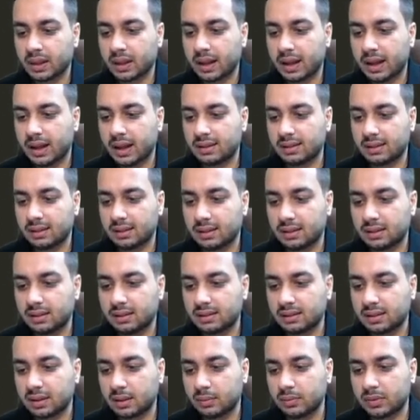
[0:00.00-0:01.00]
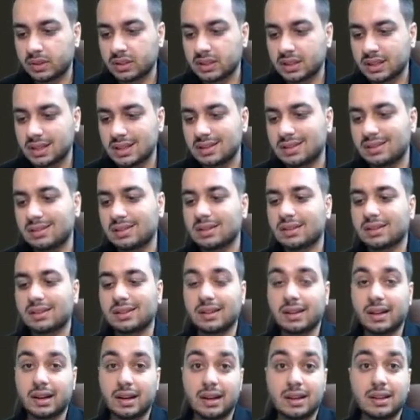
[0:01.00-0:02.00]
has a sum which is
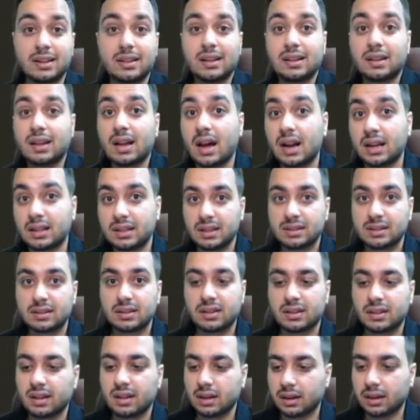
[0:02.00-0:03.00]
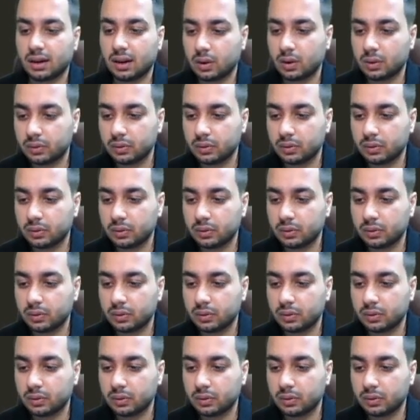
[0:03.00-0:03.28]
greater than largest till now,